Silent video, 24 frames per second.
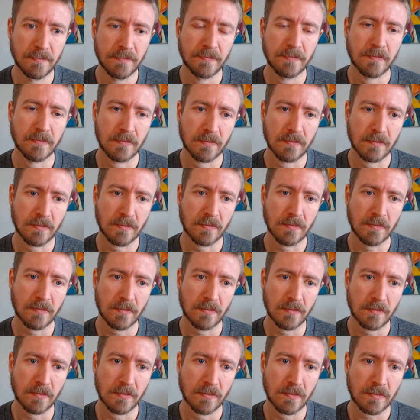
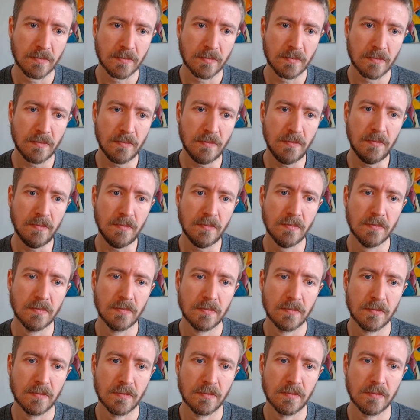
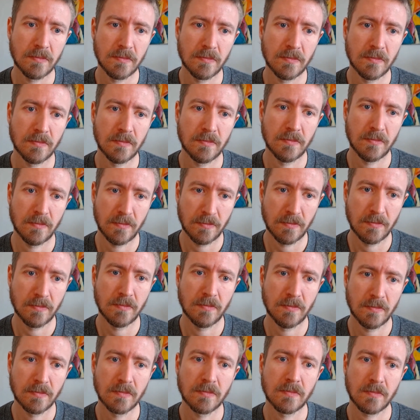
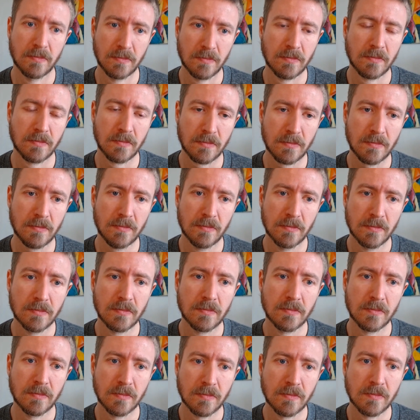
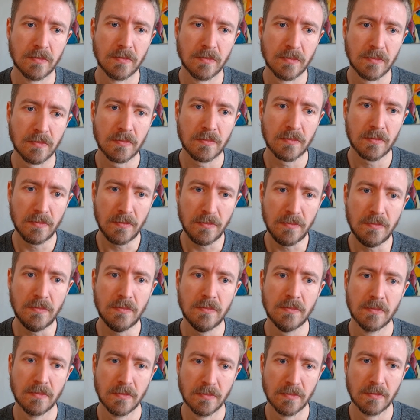
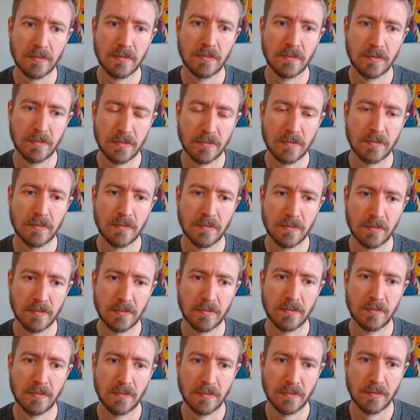
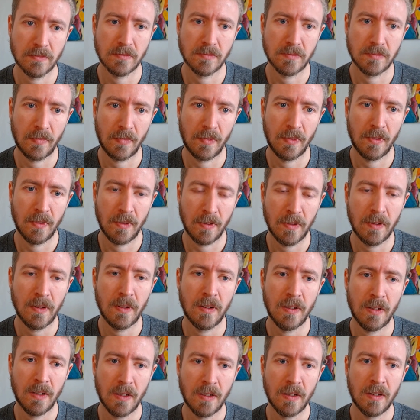
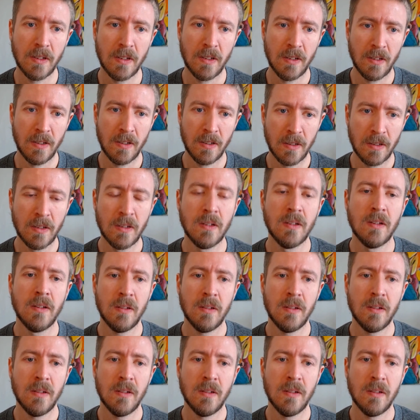(not speaking)